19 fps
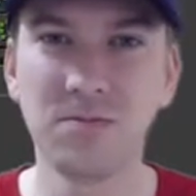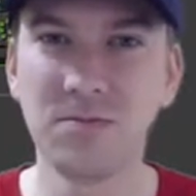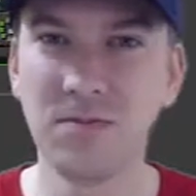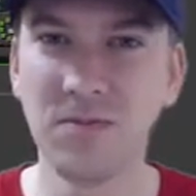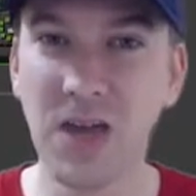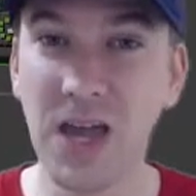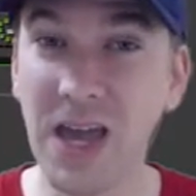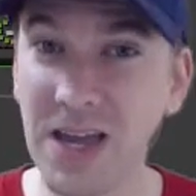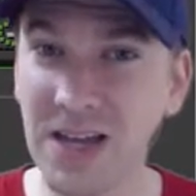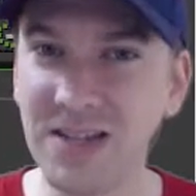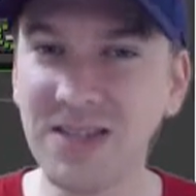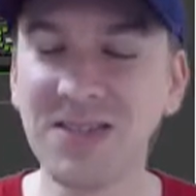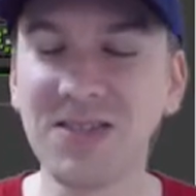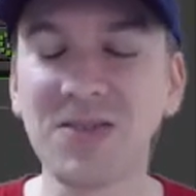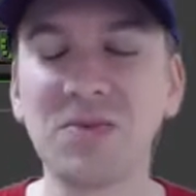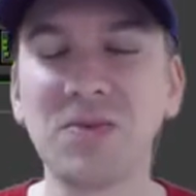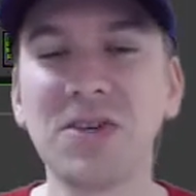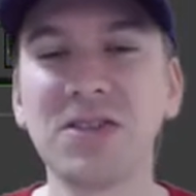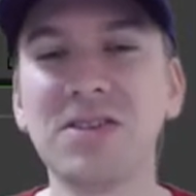
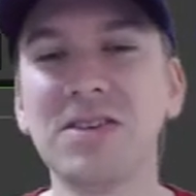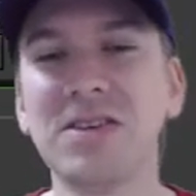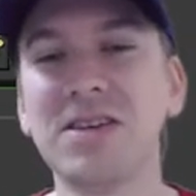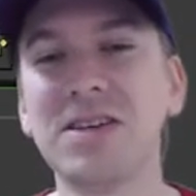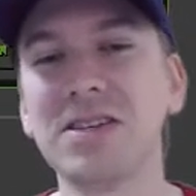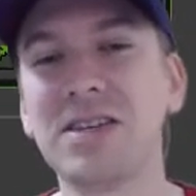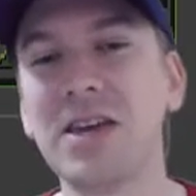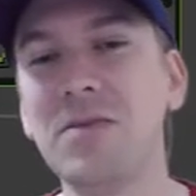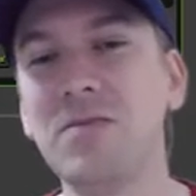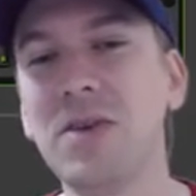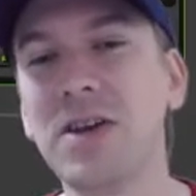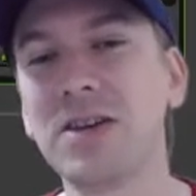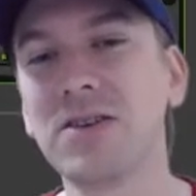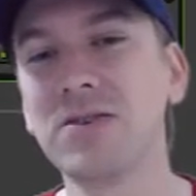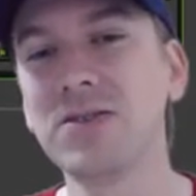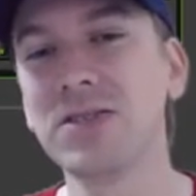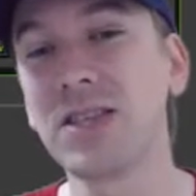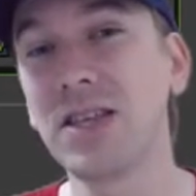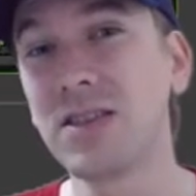hates with
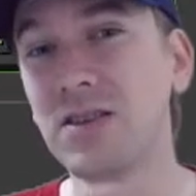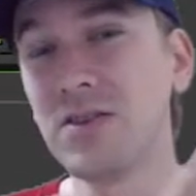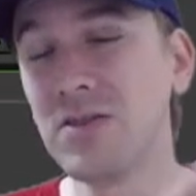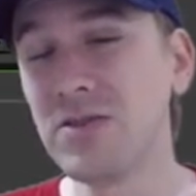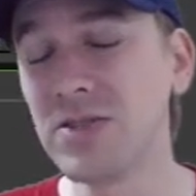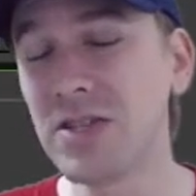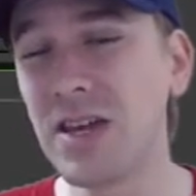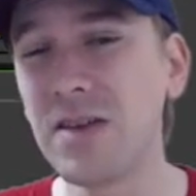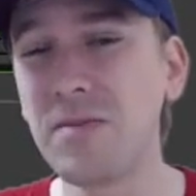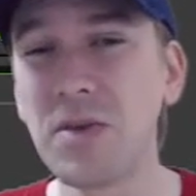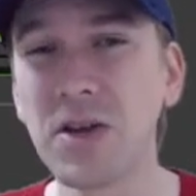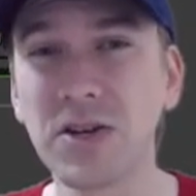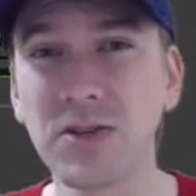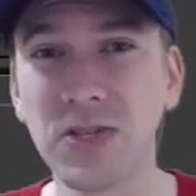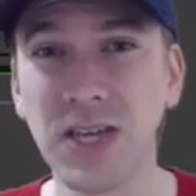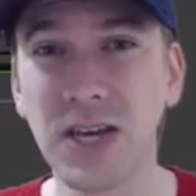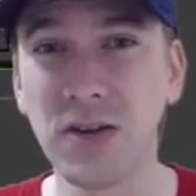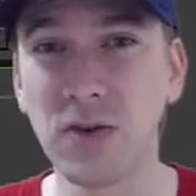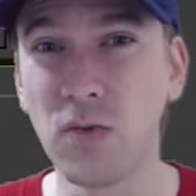GameMaker, is that the old
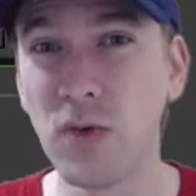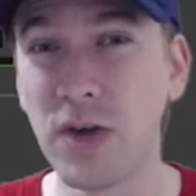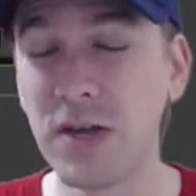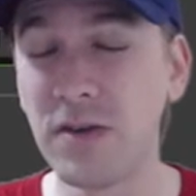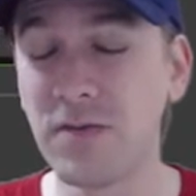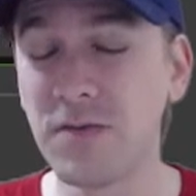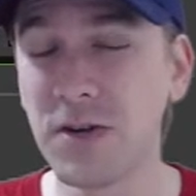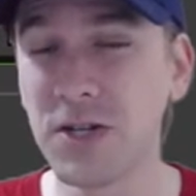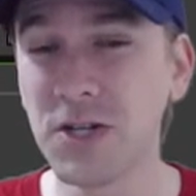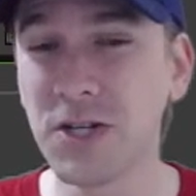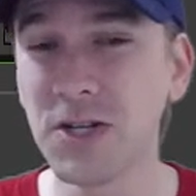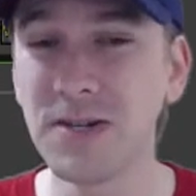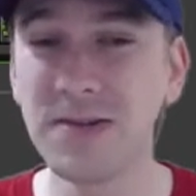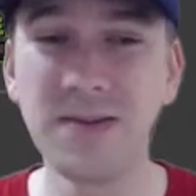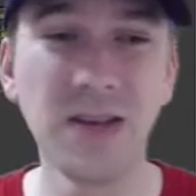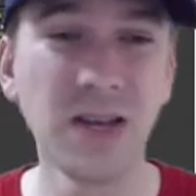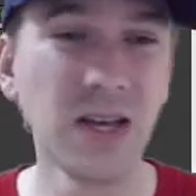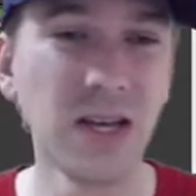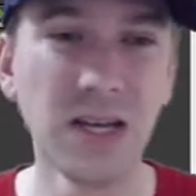GameMakers had a wait function.
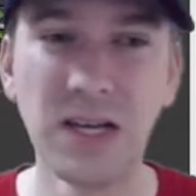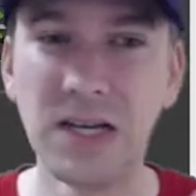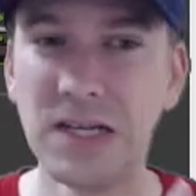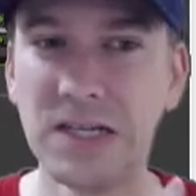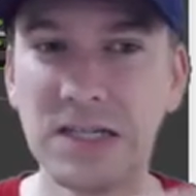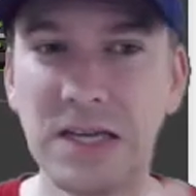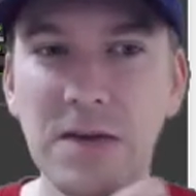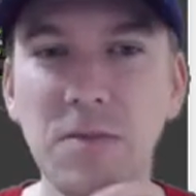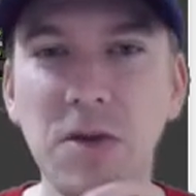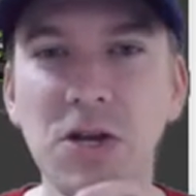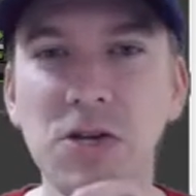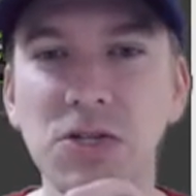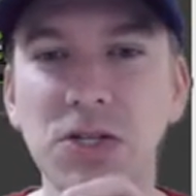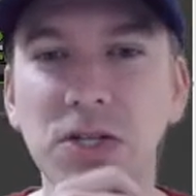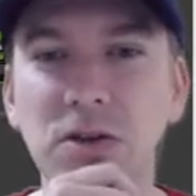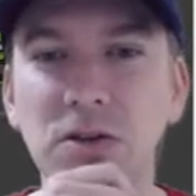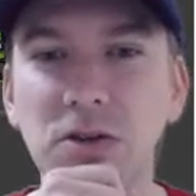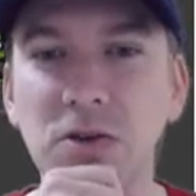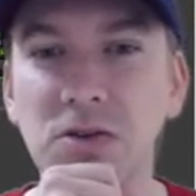GameMaker
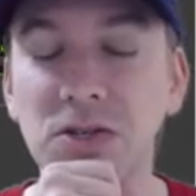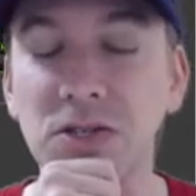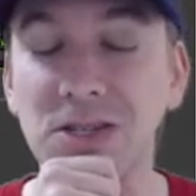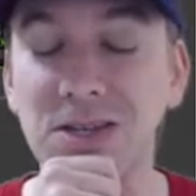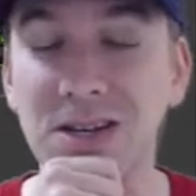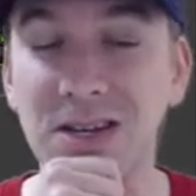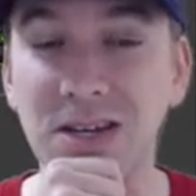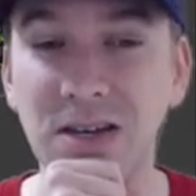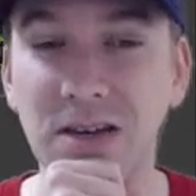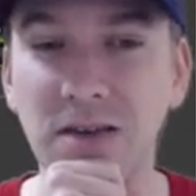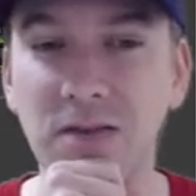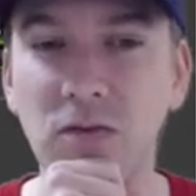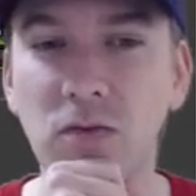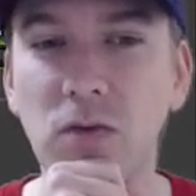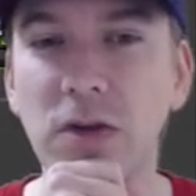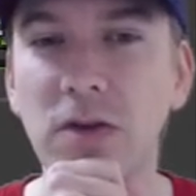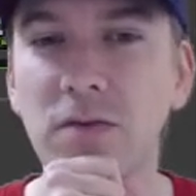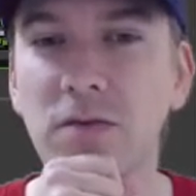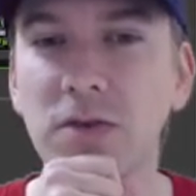Studio does not have a
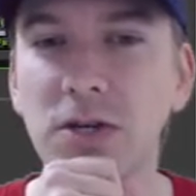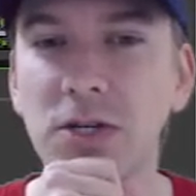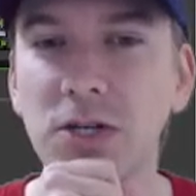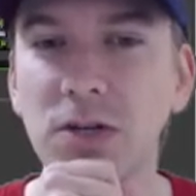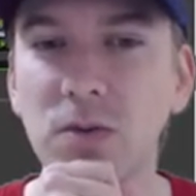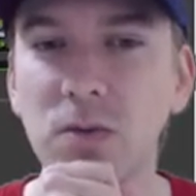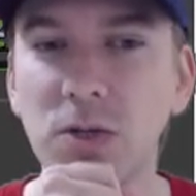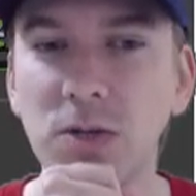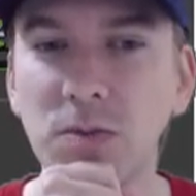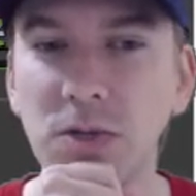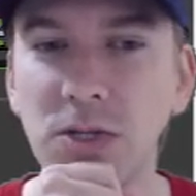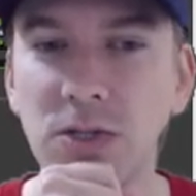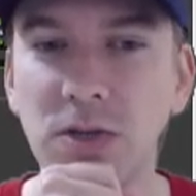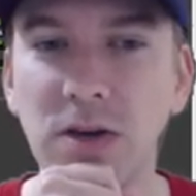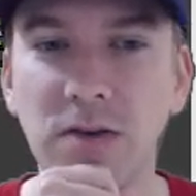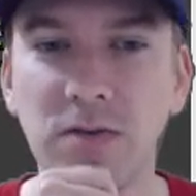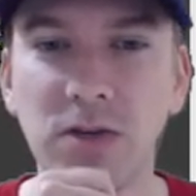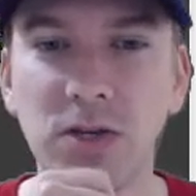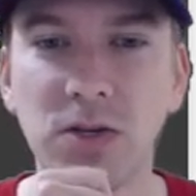wait function, which means
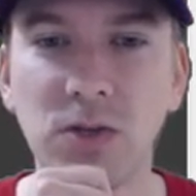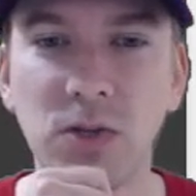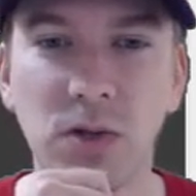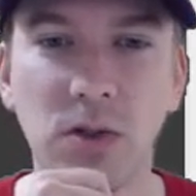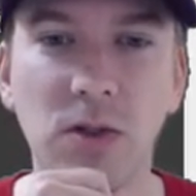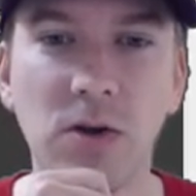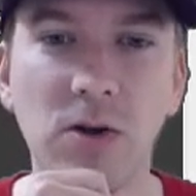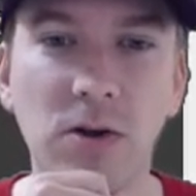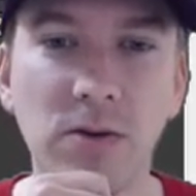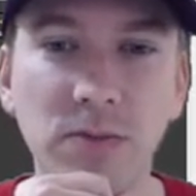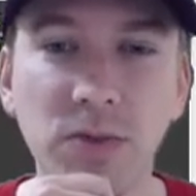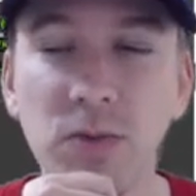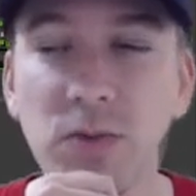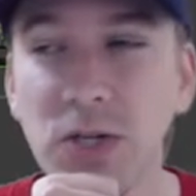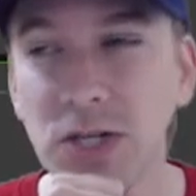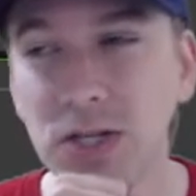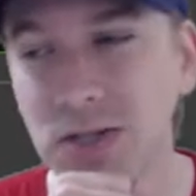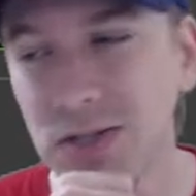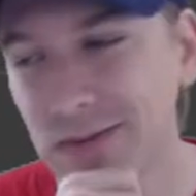you have to use alarms,
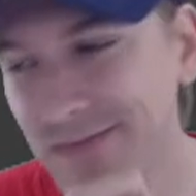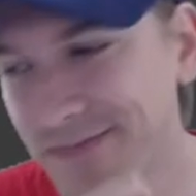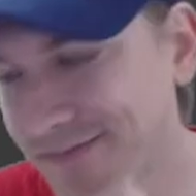which is